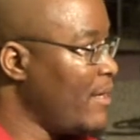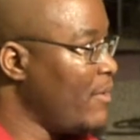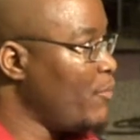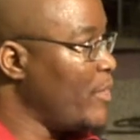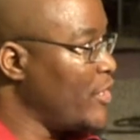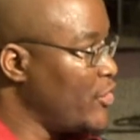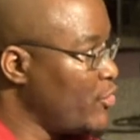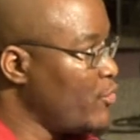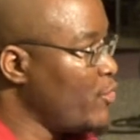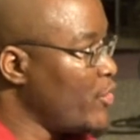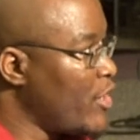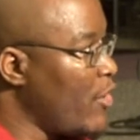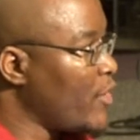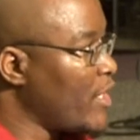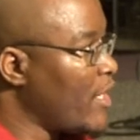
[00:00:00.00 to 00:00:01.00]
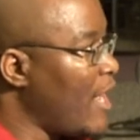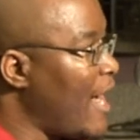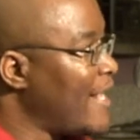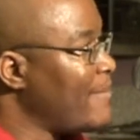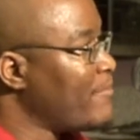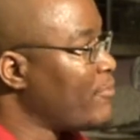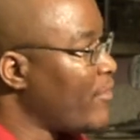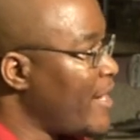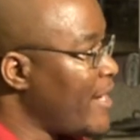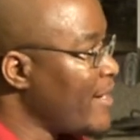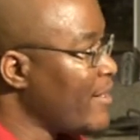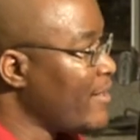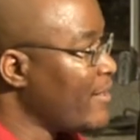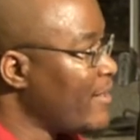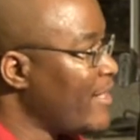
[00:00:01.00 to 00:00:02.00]
When you go to God in
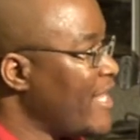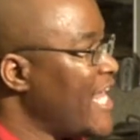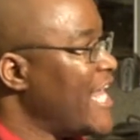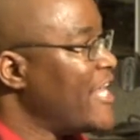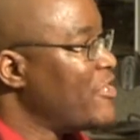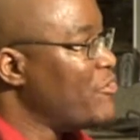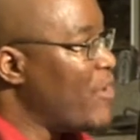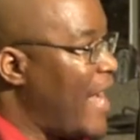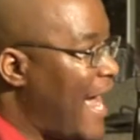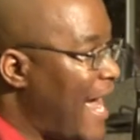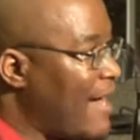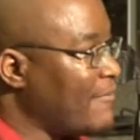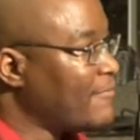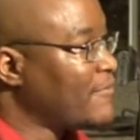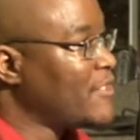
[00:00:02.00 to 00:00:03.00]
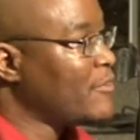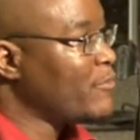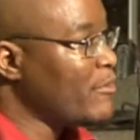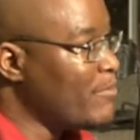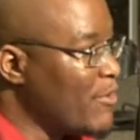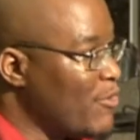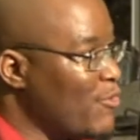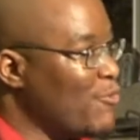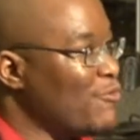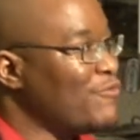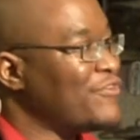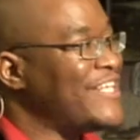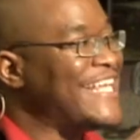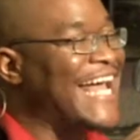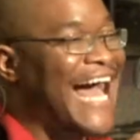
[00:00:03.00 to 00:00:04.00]
prayer, you have to remove
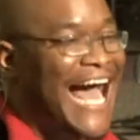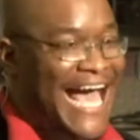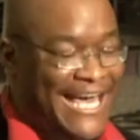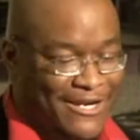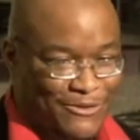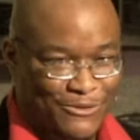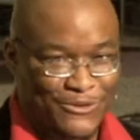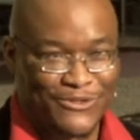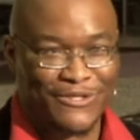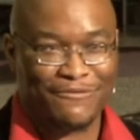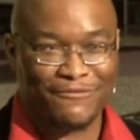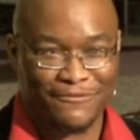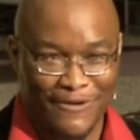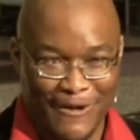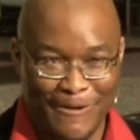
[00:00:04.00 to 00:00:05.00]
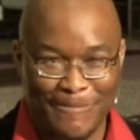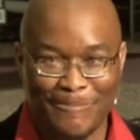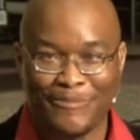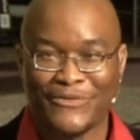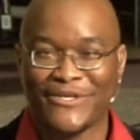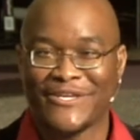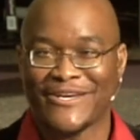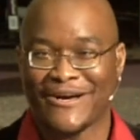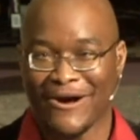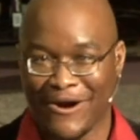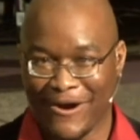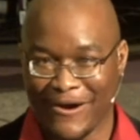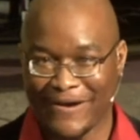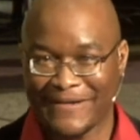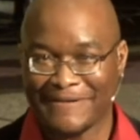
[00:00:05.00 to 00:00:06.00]
the idols from your
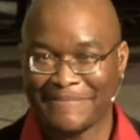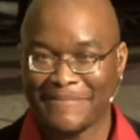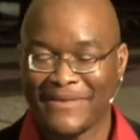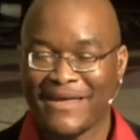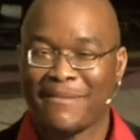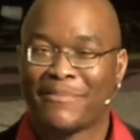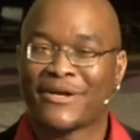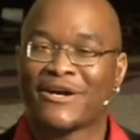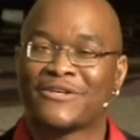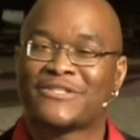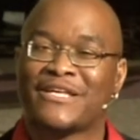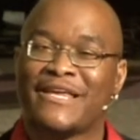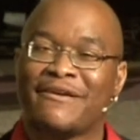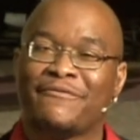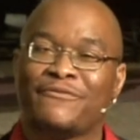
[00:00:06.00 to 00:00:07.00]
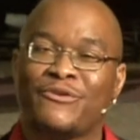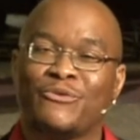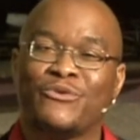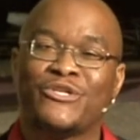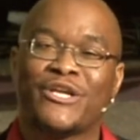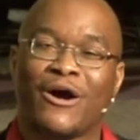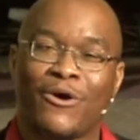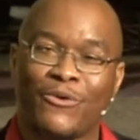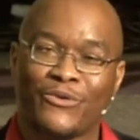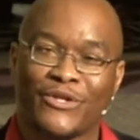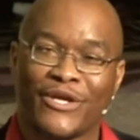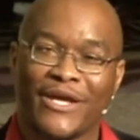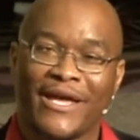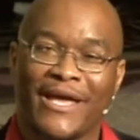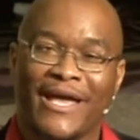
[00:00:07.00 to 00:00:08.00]
heart. Because if you don't,
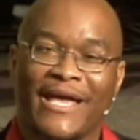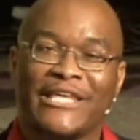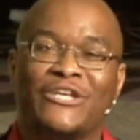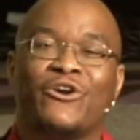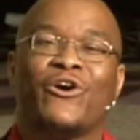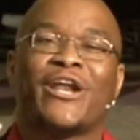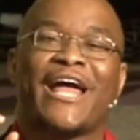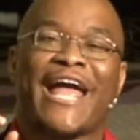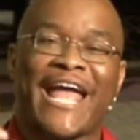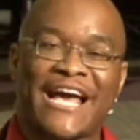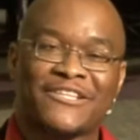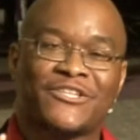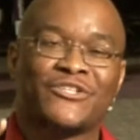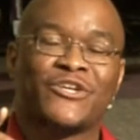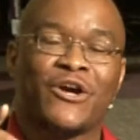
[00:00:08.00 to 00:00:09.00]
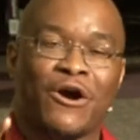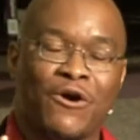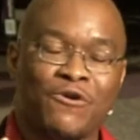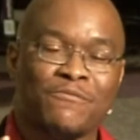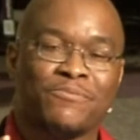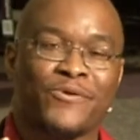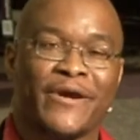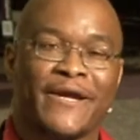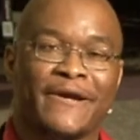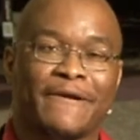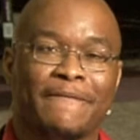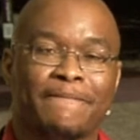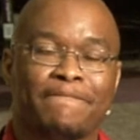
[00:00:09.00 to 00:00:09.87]
you're going to answer your own prayer.